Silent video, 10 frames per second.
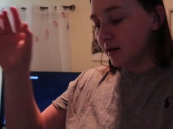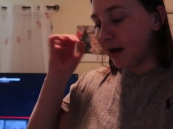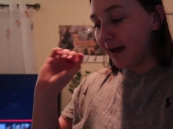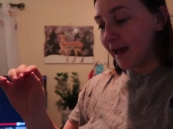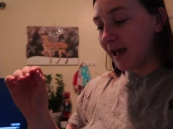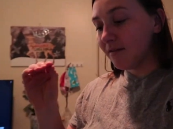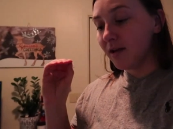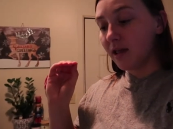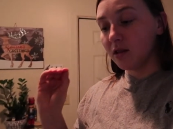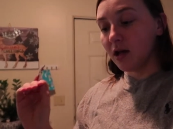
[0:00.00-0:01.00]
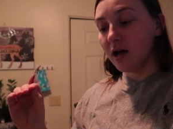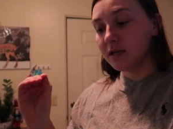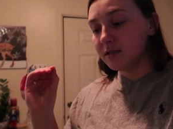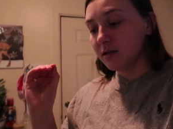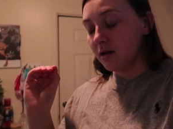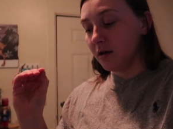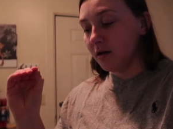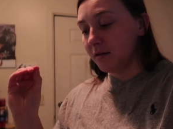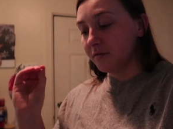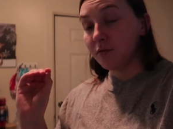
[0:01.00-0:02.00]
I have a lot
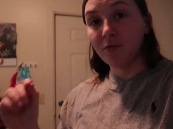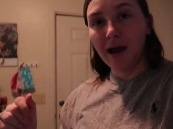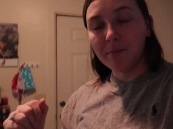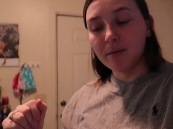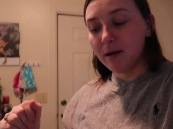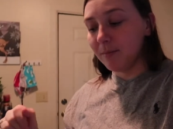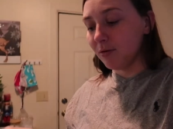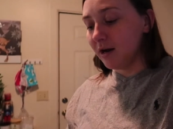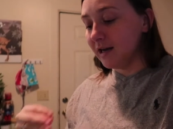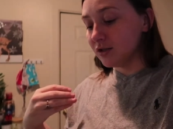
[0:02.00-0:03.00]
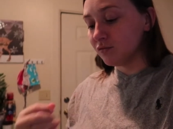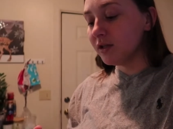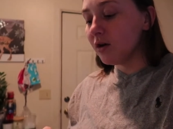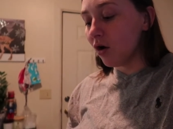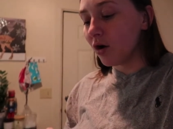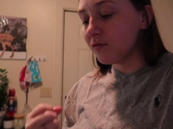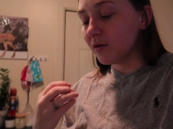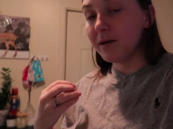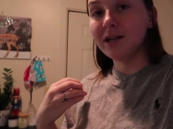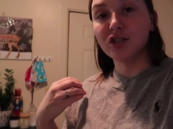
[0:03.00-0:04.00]
of wrapping paper and it's really hard for
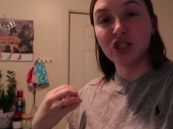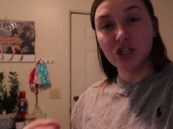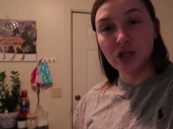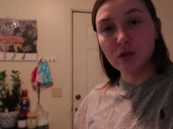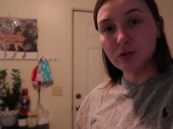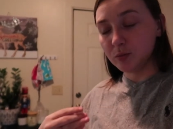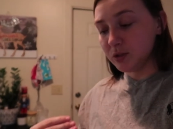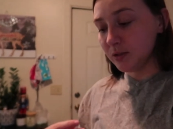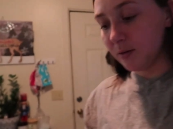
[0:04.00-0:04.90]
me to choose which one